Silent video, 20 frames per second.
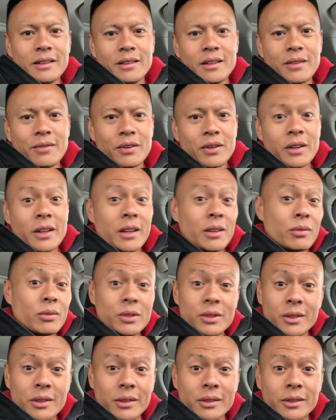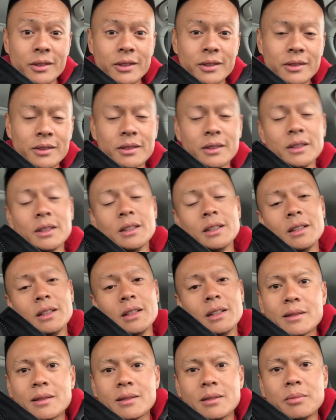never get results.
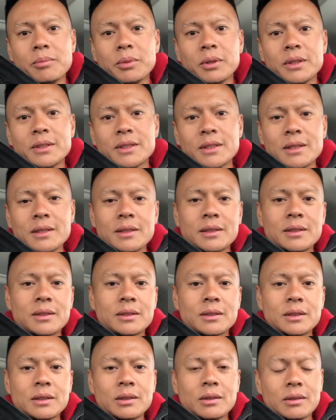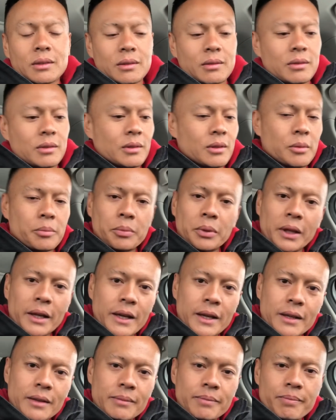It's as simple as it is.
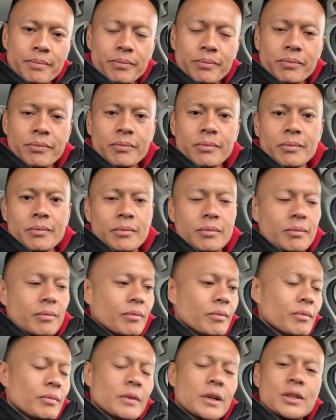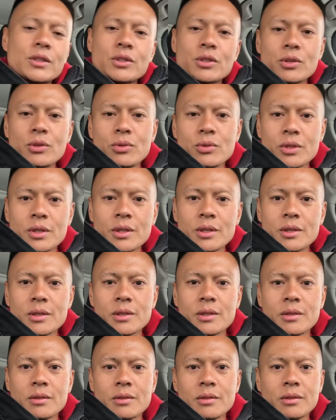Complain,
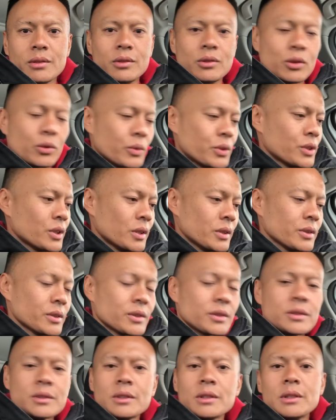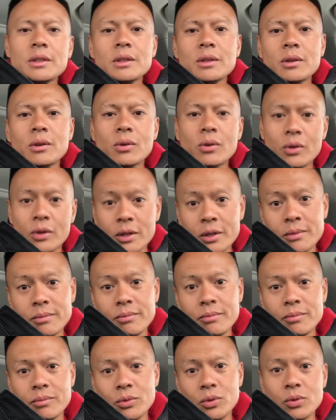excuses, no results, or
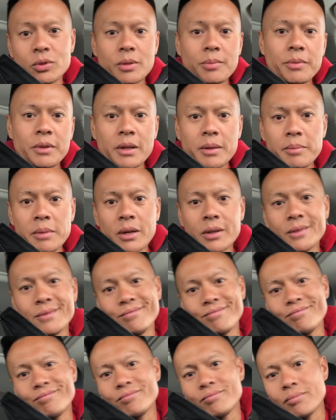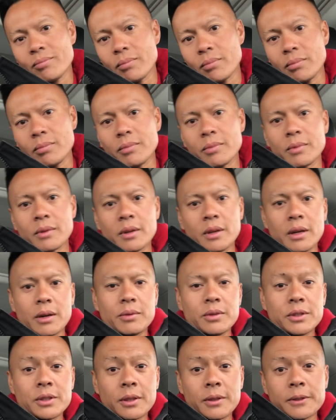do something about it and get
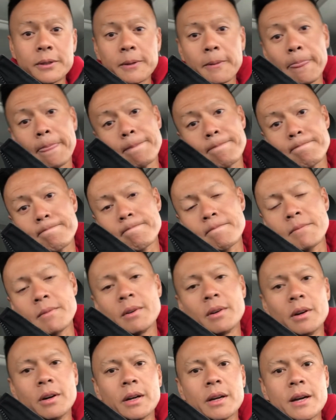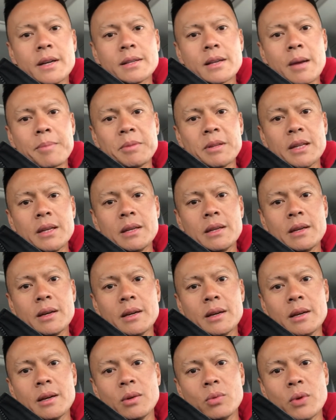results. All right, guys, happy
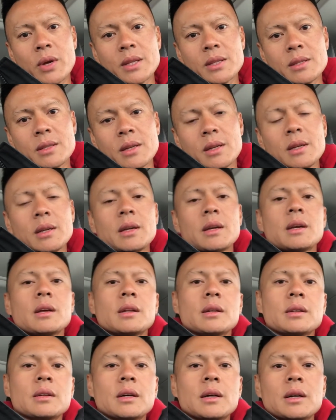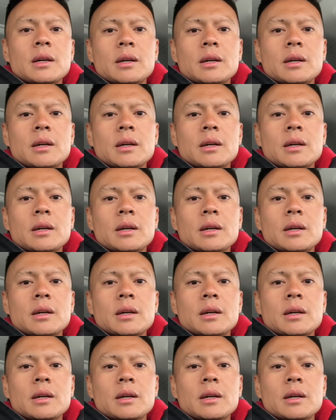Wednesday, and